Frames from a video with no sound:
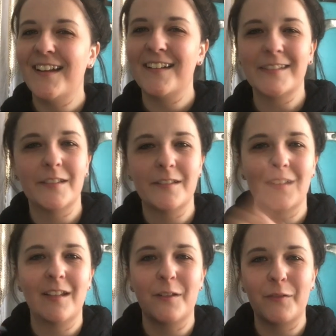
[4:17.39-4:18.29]
Also,
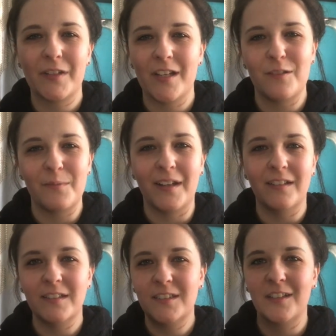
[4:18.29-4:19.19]
turn on the notification
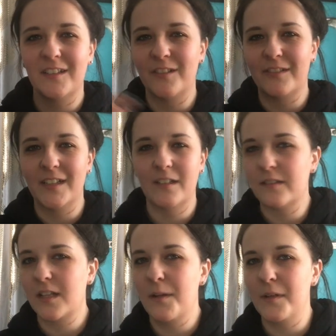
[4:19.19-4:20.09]
bell to get notified every
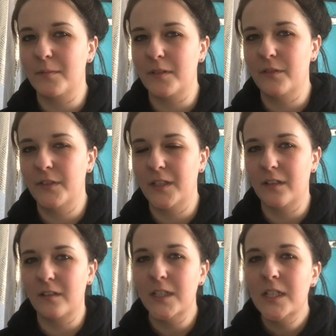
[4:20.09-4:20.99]
time I upload a
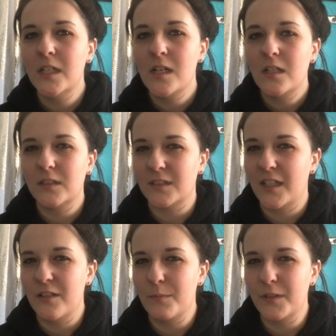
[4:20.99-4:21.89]
video, just in
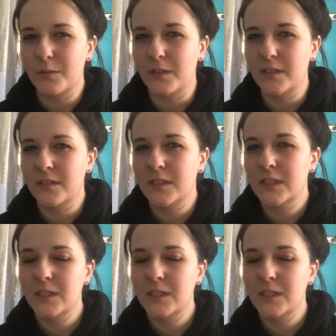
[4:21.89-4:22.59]
case you miss one.